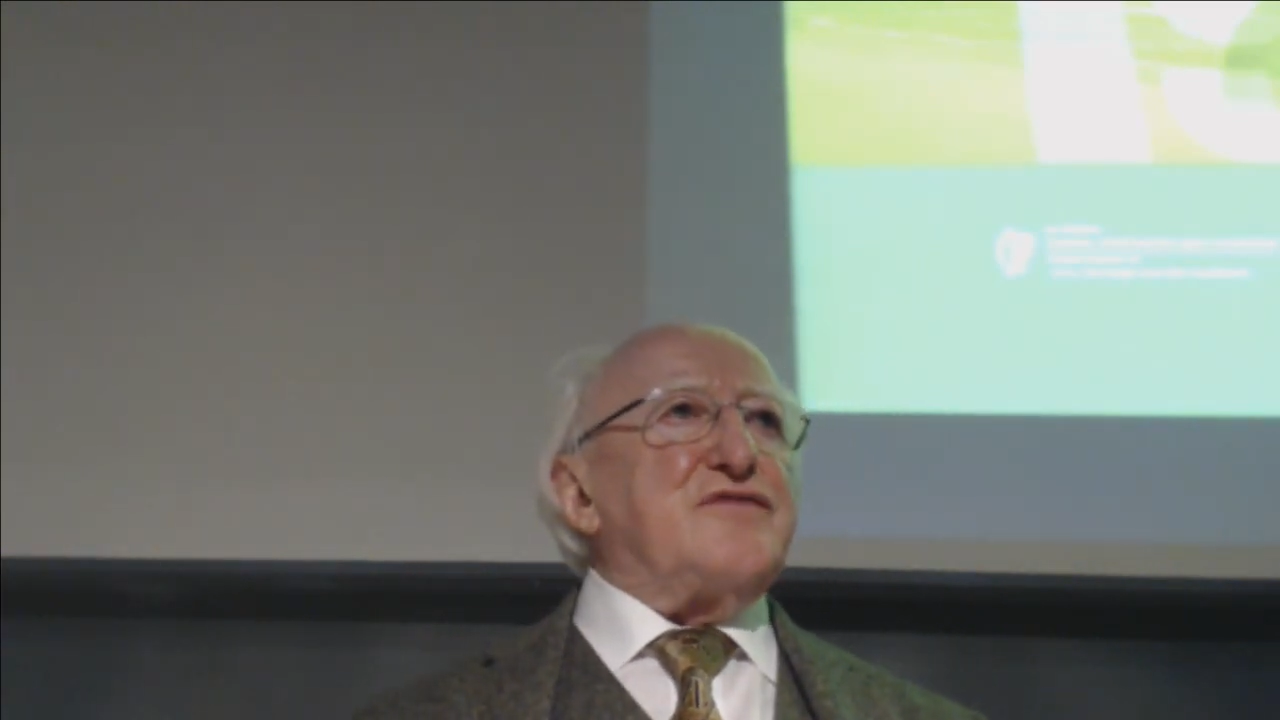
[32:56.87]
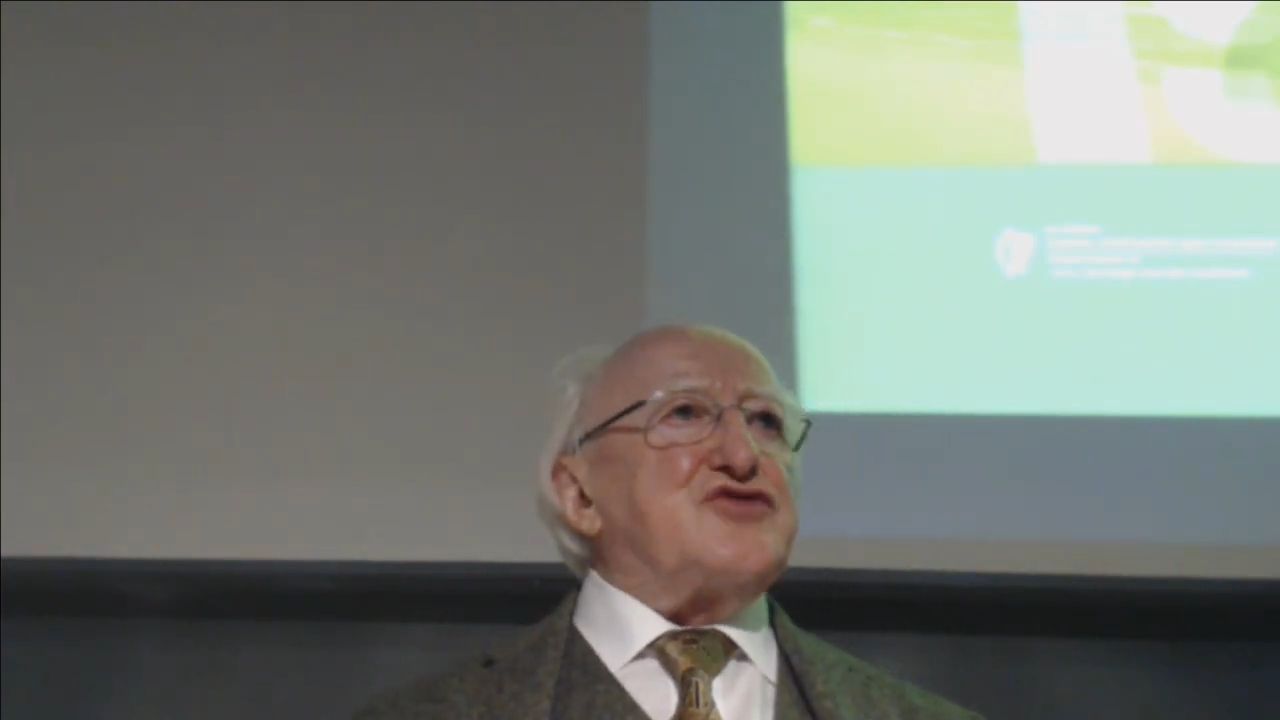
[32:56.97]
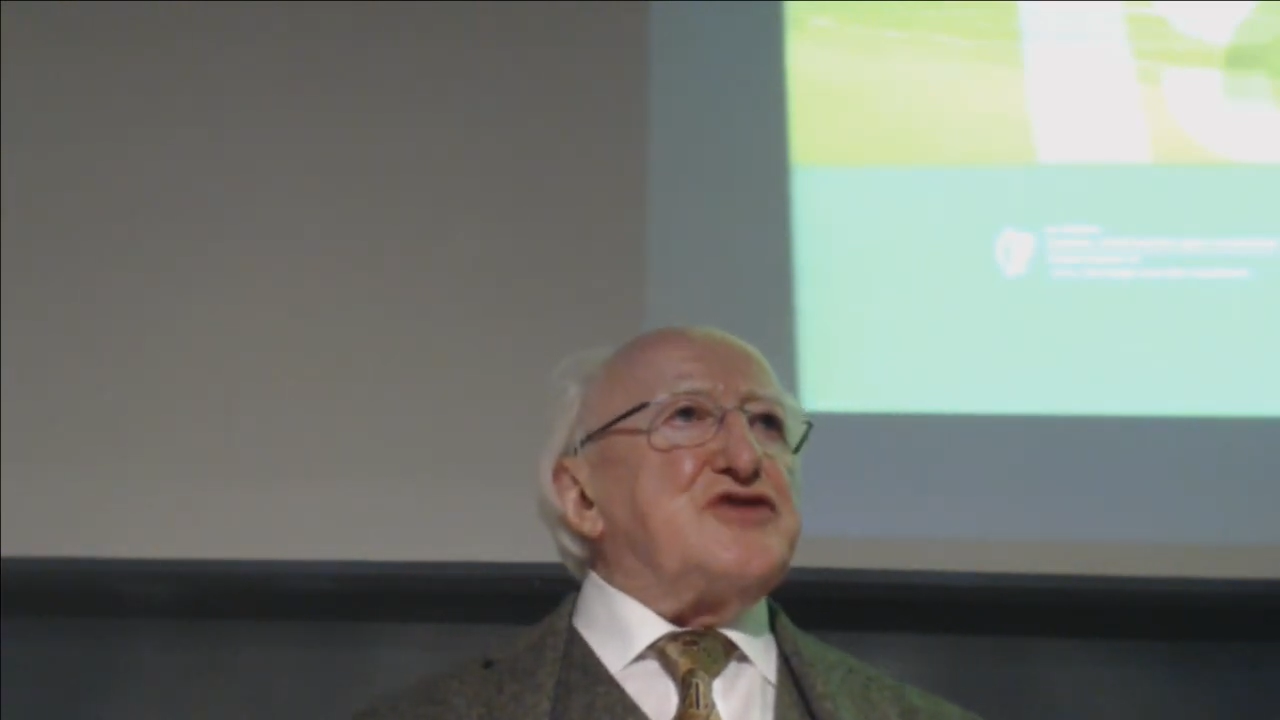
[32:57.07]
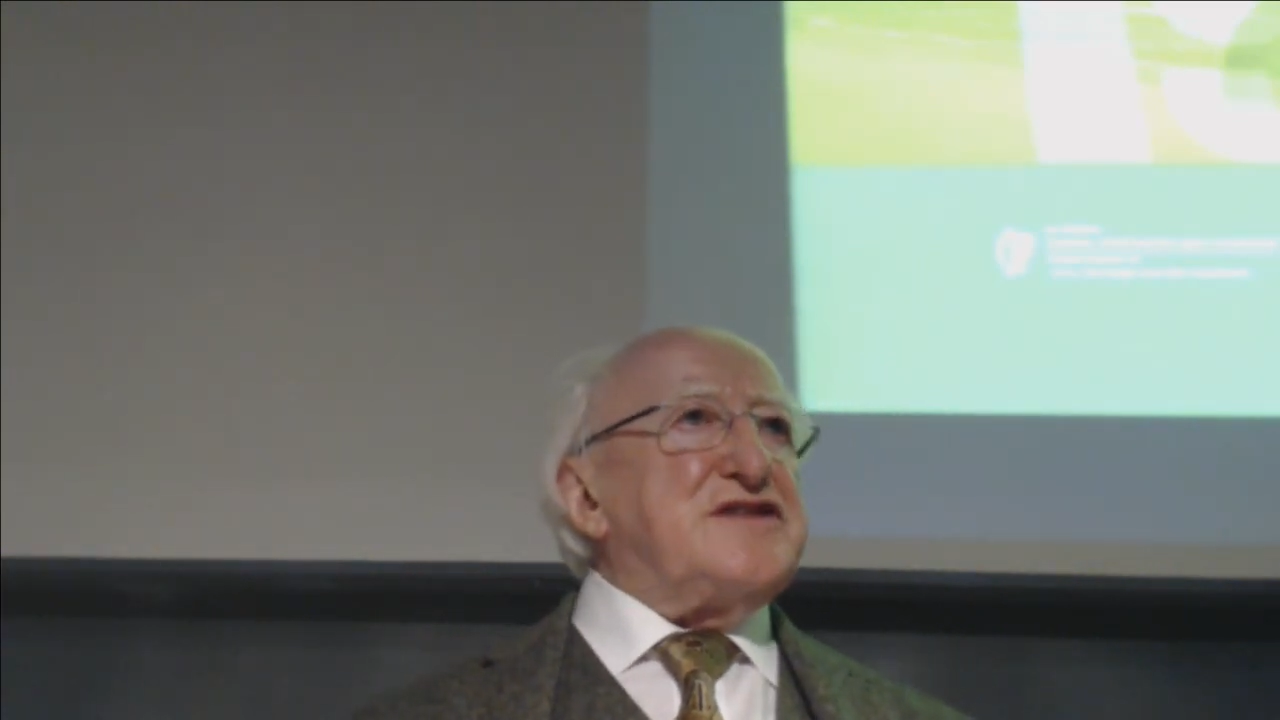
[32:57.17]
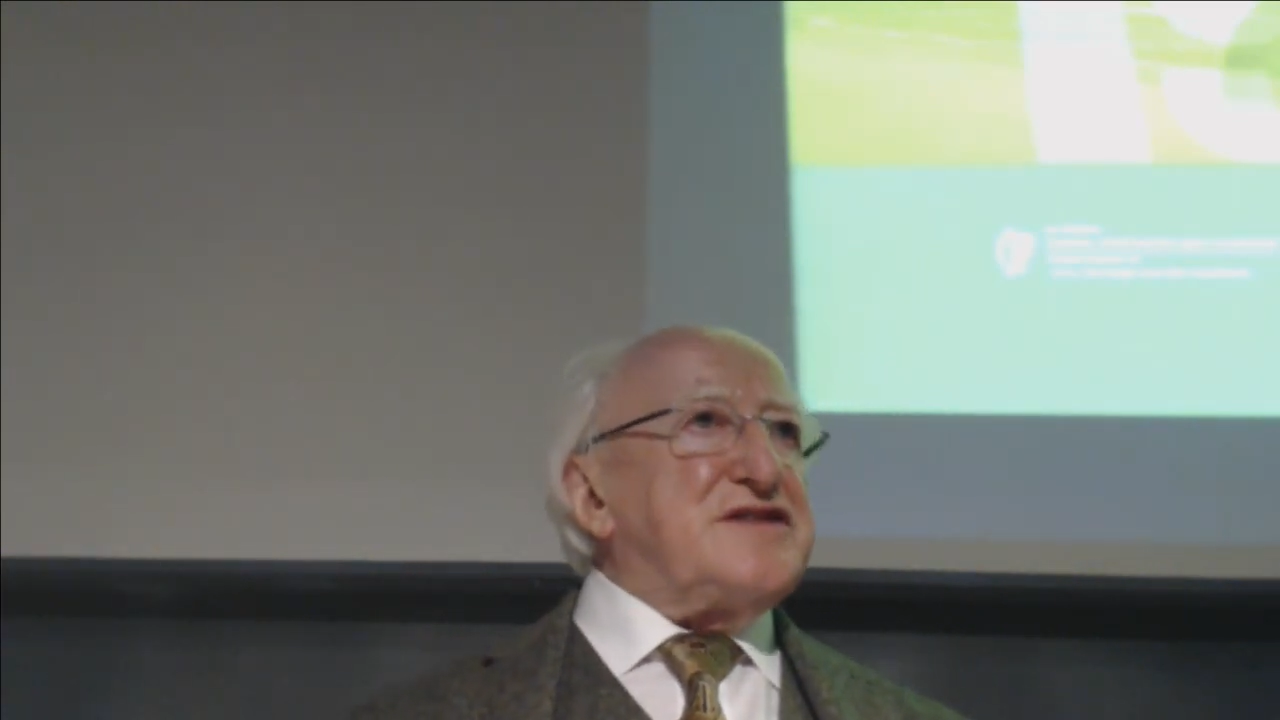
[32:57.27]
of
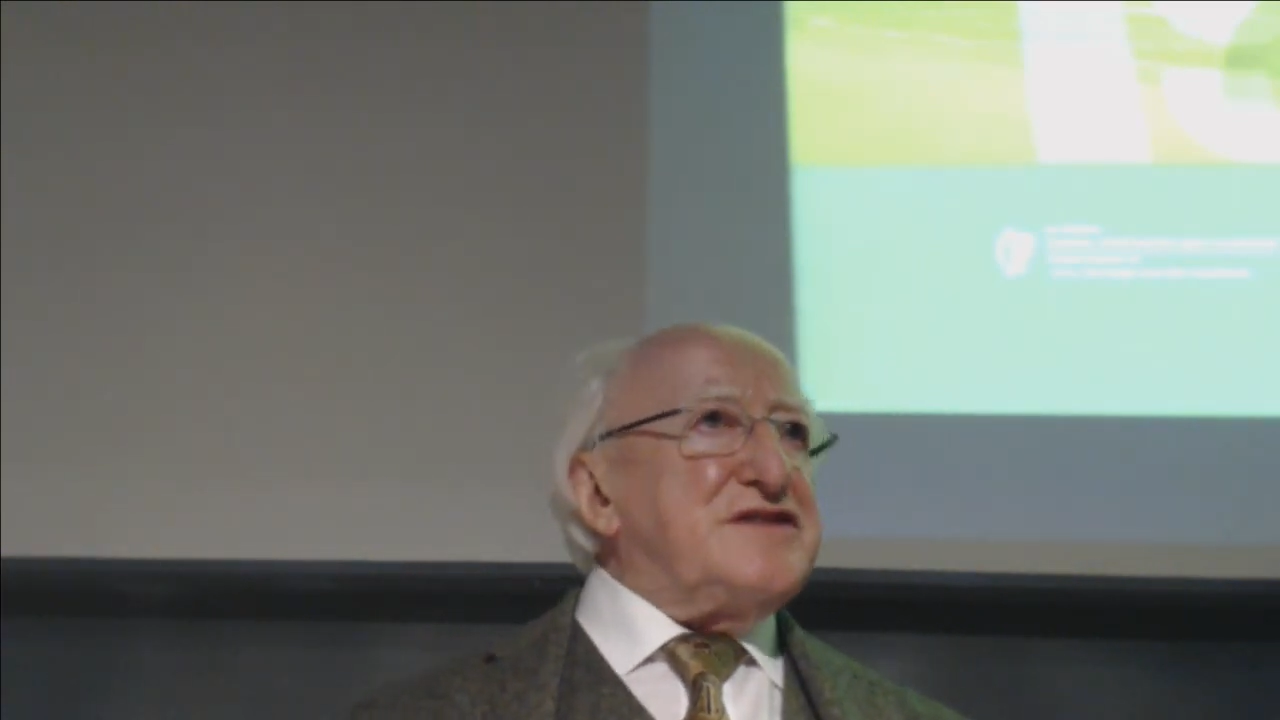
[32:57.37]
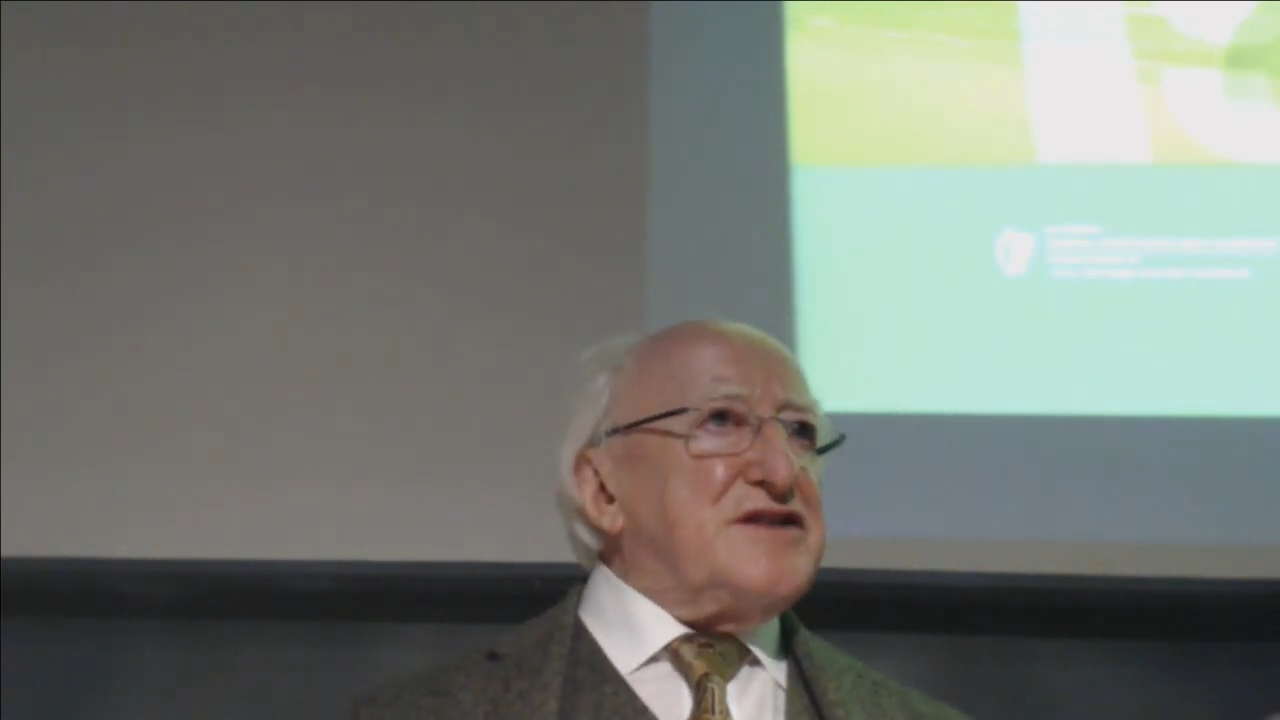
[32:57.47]
treason,